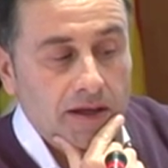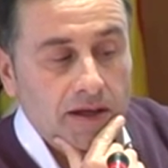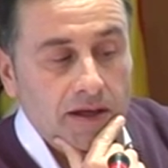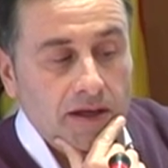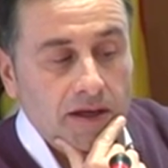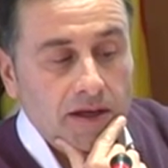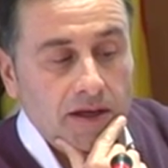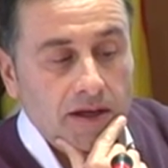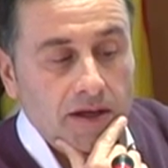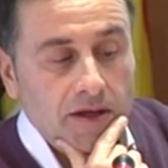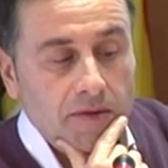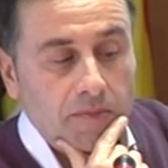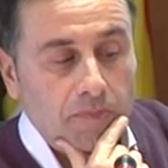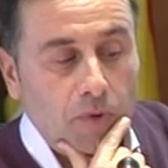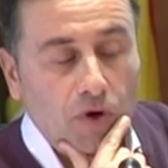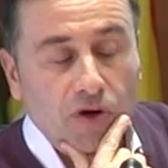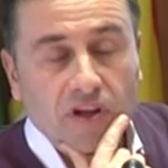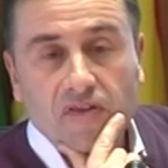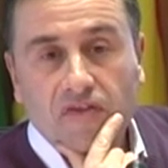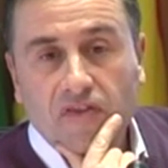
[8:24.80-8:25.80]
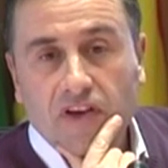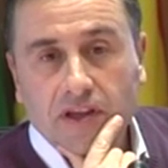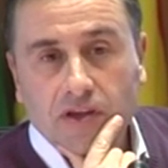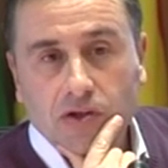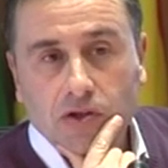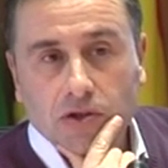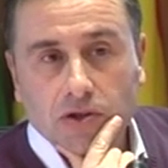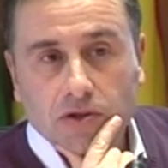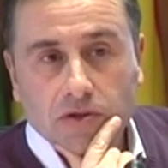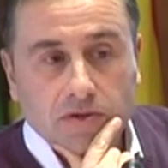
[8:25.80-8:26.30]
if there are any
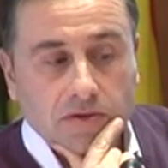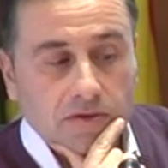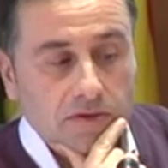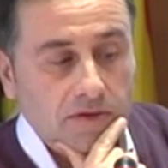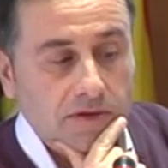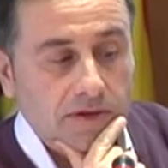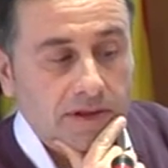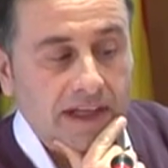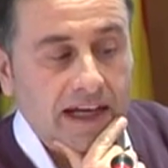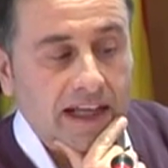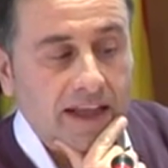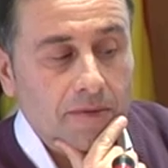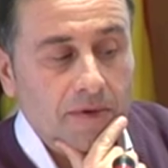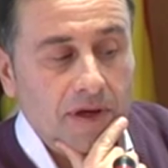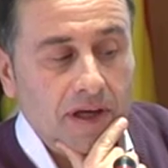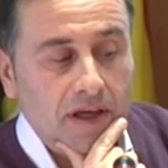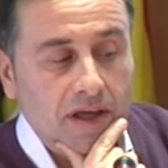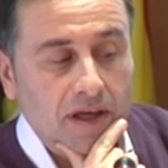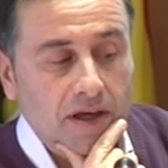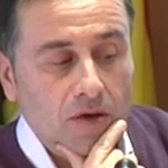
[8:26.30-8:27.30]
proposals active.